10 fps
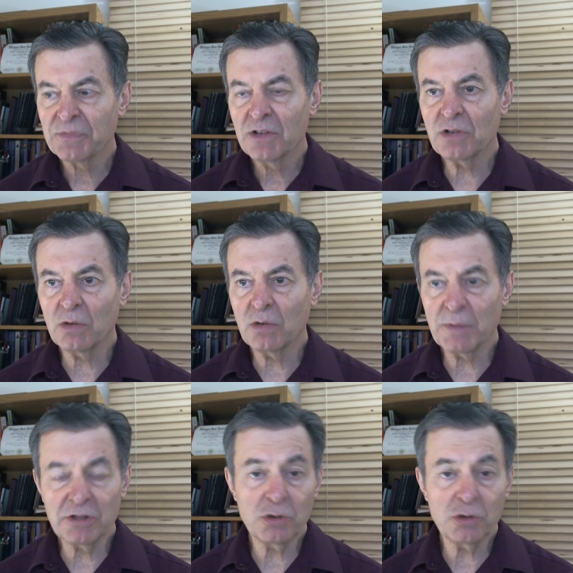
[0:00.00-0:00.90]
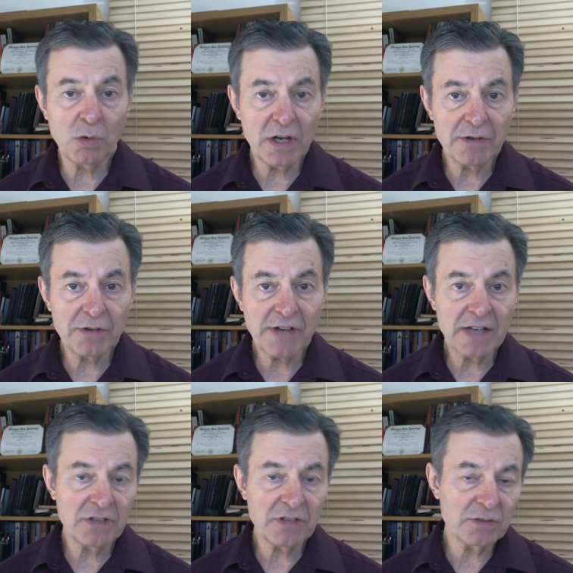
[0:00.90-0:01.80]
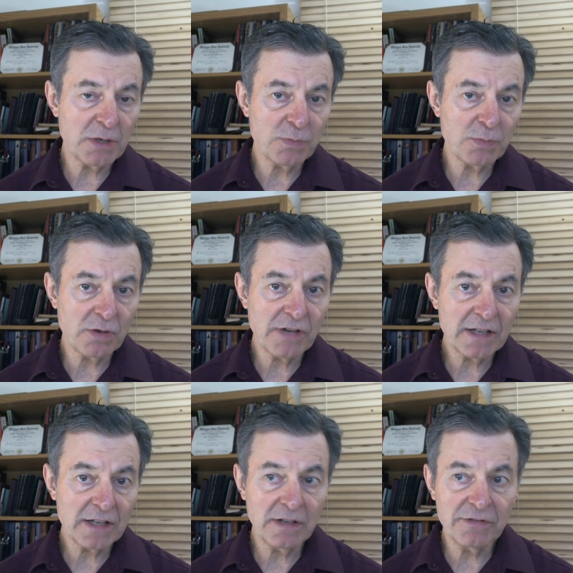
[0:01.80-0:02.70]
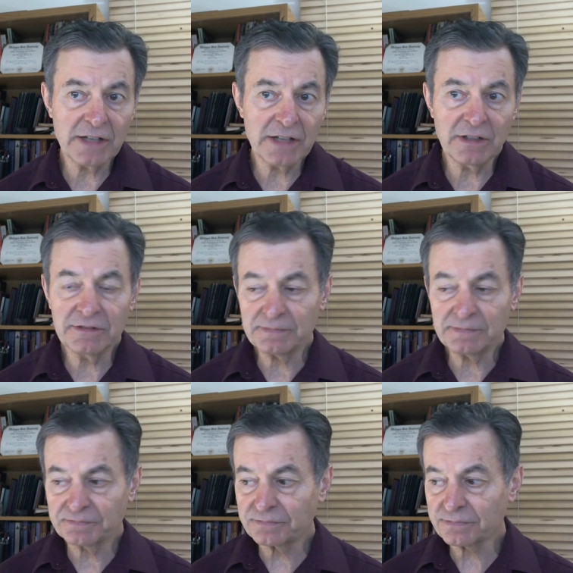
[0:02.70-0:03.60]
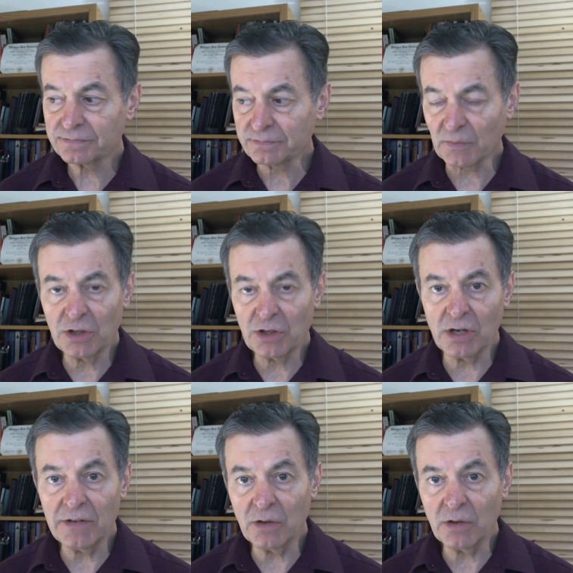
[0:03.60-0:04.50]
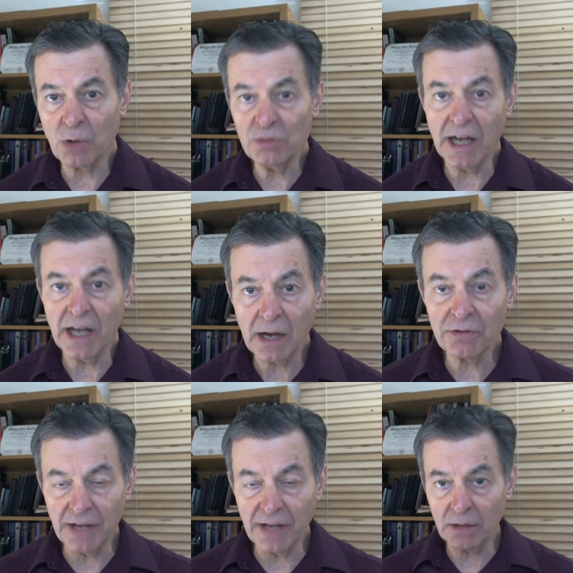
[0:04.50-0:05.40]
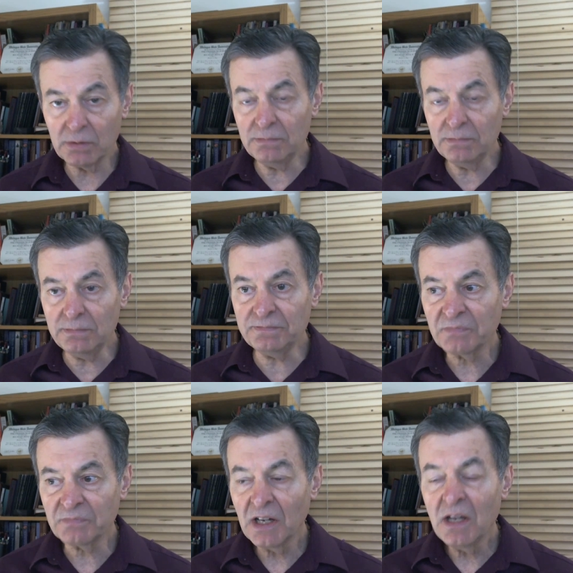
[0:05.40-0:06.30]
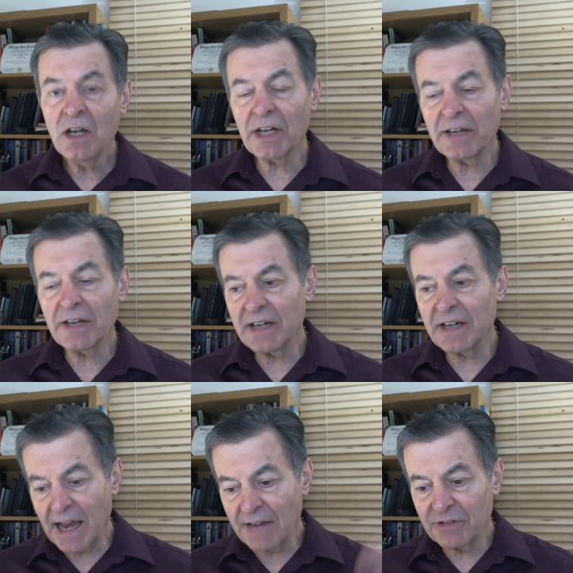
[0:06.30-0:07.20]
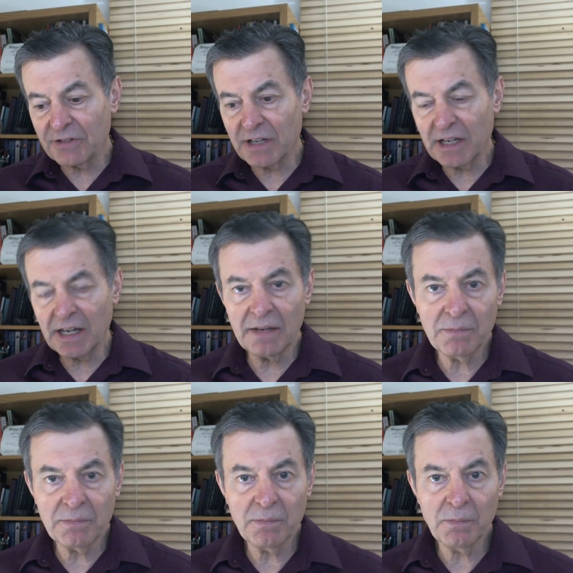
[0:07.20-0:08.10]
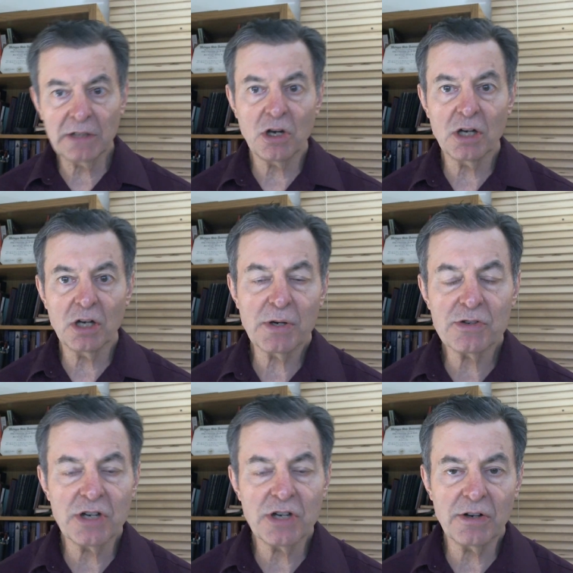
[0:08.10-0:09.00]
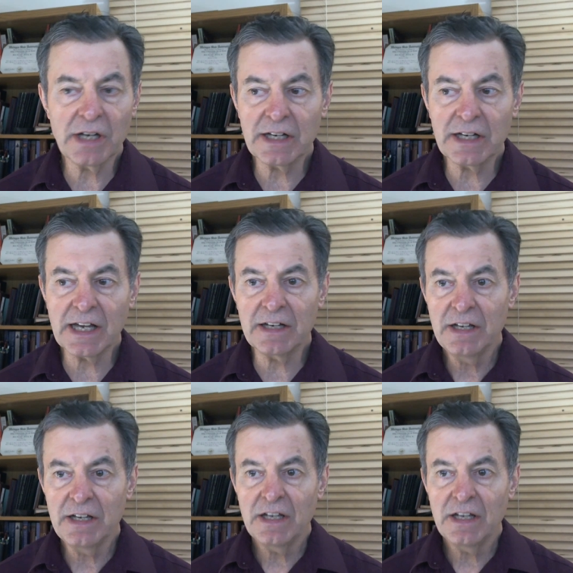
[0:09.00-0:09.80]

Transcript: So, but to do it while you're fasting is much more effective. You're on the road to health now. Okay, then after the big long purge here, and again,